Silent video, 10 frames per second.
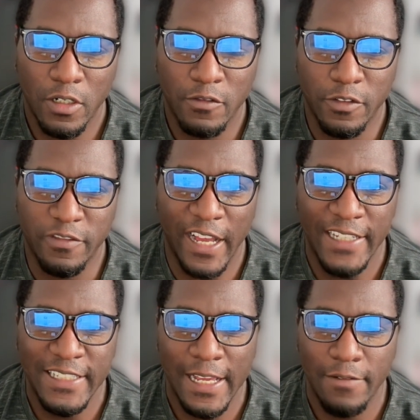work for
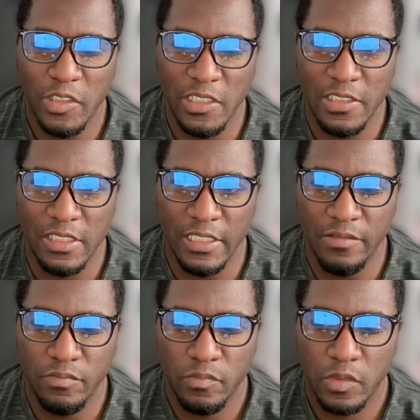Fine Time, which is
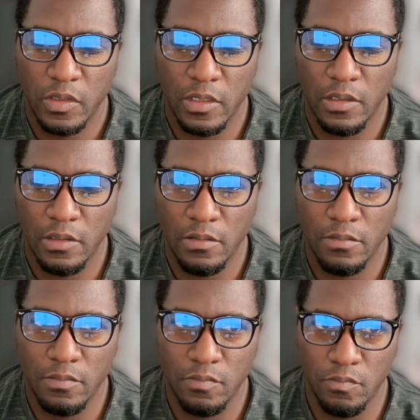the
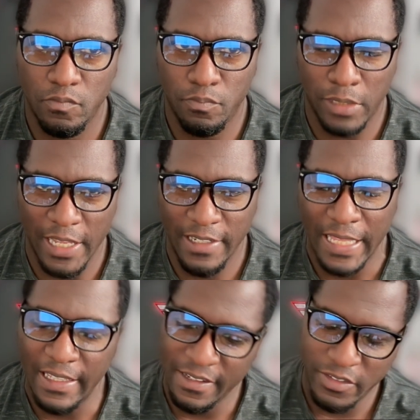
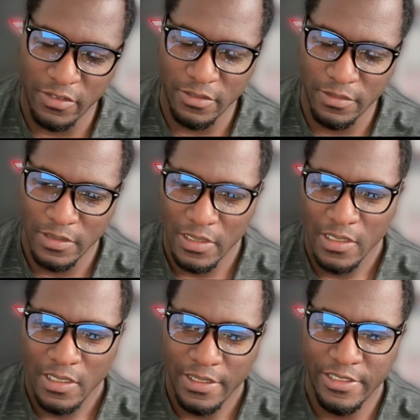planet they live on."
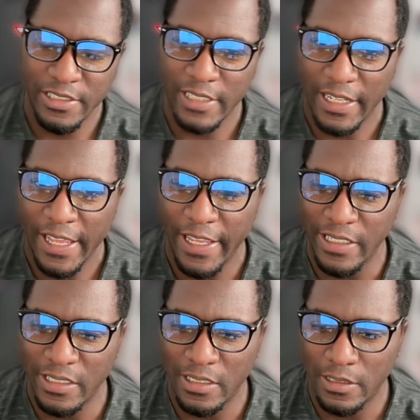And she's like,
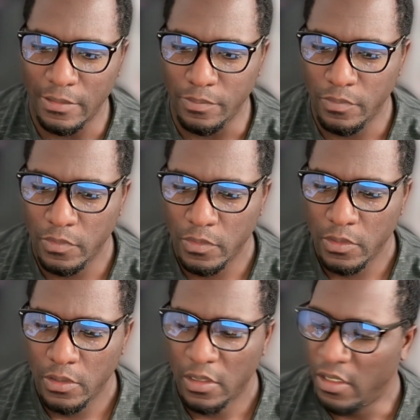"Hey, are
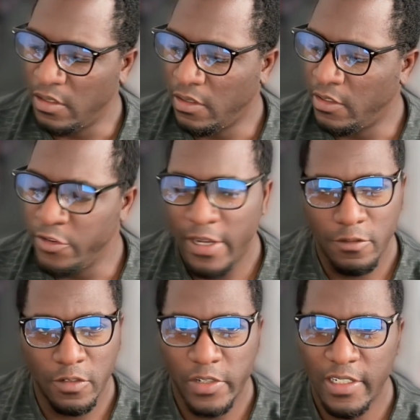
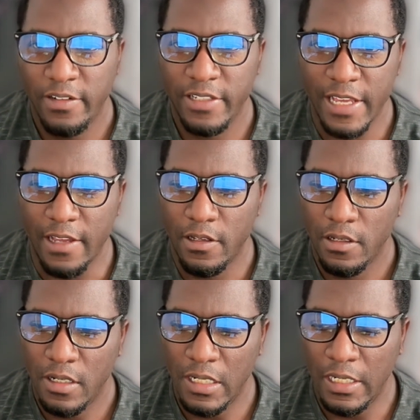you at work right now?" "Yeah."